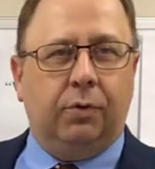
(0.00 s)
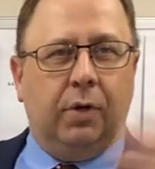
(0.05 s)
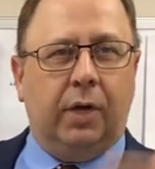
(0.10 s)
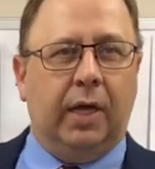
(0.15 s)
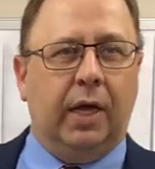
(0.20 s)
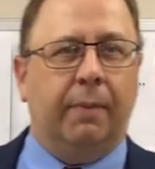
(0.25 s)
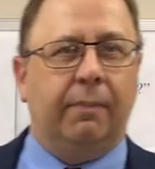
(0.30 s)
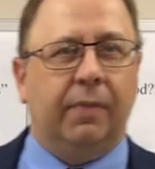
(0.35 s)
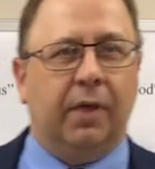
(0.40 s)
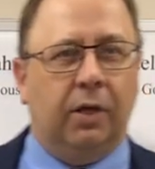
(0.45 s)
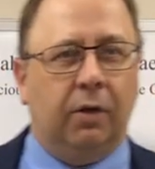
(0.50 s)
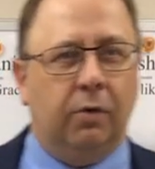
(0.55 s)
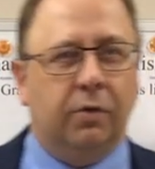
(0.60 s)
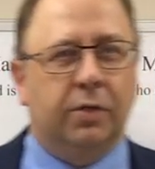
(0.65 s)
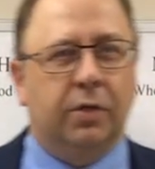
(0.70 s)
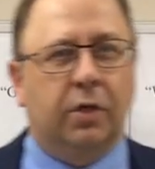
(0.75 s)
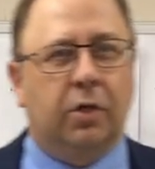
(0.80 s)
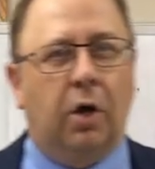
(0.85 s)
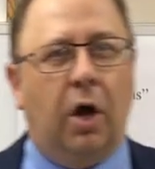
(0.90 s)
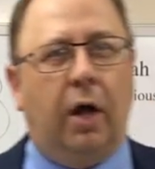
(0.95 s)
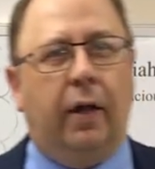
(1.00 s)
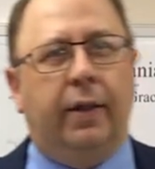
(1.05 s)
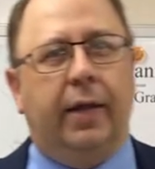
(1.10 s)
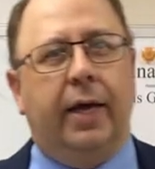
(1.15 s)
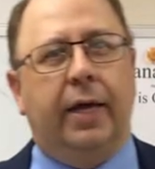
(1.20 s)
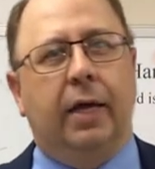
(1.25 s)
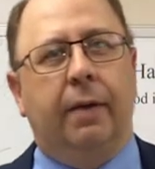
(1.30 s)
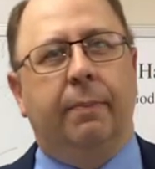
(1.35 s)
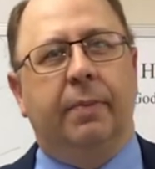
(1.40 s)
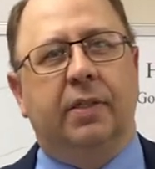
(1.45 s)
to him that used to call
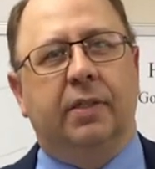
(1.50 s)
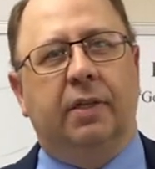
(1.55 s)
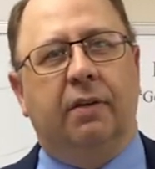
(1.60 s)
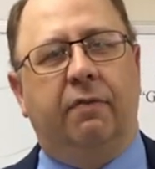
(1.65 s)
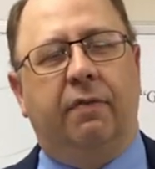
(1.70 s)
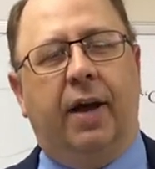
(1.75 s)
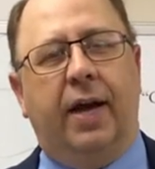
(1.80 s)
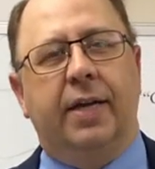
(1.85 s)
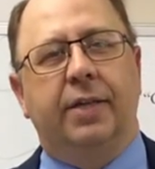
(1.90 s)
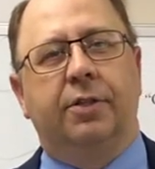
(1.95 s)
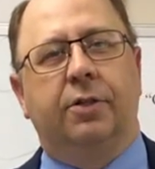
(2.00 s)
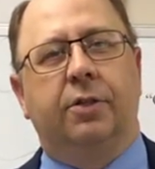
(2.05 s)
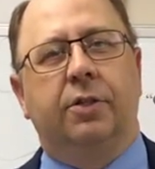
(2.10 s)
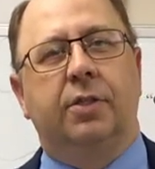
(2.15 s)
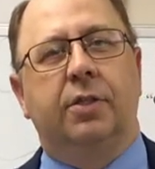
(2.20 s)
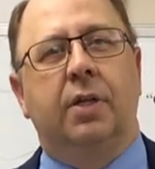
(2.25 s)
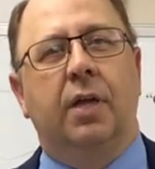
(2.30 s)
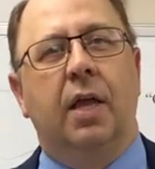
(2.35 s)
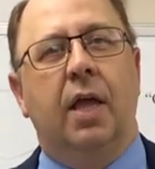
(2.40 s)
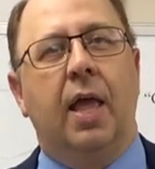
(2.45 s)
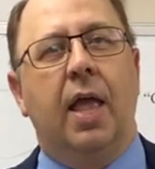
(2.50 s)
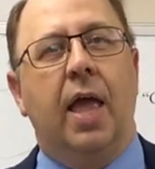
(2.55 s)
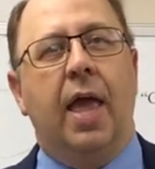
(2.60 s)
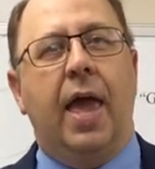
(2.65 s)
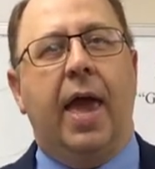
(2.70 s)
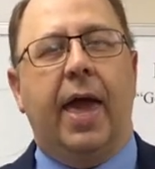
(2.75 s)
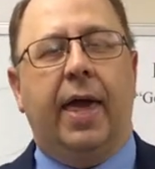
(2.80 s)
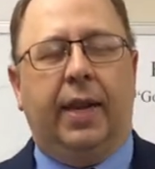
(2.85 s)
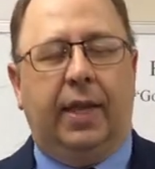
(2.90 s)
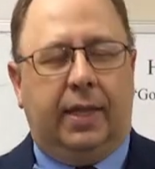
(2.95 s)
on him, his advisors,
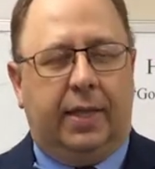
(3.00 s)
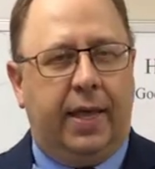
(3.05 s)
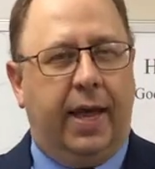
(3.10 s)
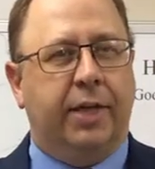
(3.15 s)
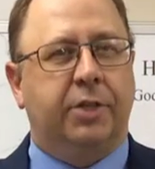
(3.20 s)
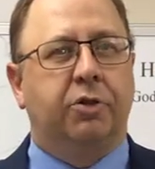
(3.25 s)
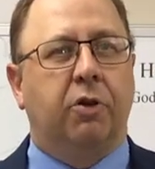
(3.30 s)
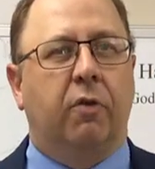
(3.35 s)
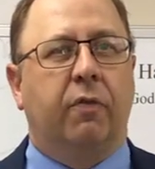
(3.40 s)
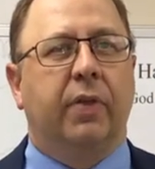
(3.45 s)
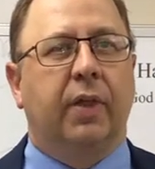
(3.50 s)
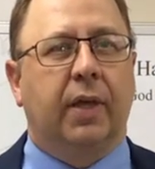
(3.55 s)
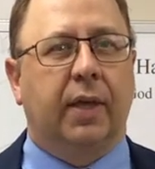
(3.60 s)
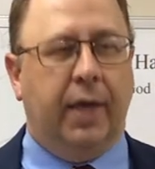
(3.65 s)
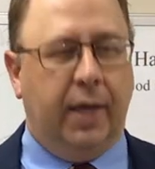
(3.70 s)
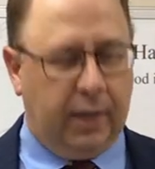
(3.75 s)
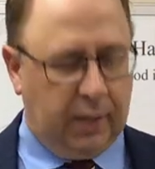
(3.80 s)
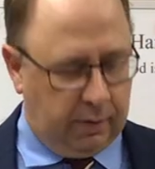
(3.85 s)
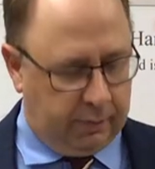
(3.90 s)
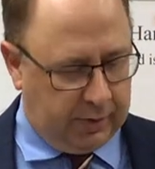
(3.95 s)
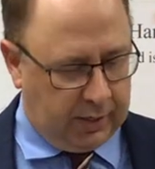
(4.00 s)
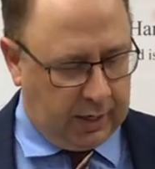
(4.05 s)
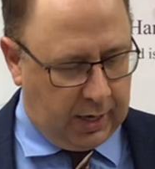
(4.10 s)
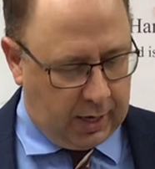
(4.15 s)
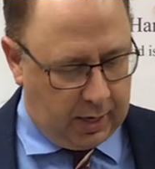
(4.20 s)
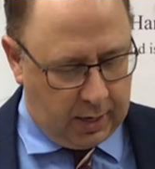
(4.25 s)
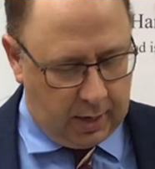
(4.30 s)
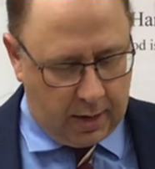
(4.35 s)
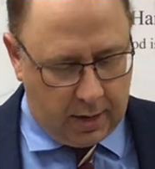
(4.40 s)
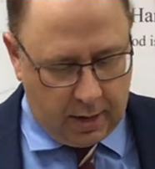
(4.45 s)
and he takes over the kingdom
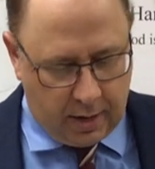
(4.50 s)
again.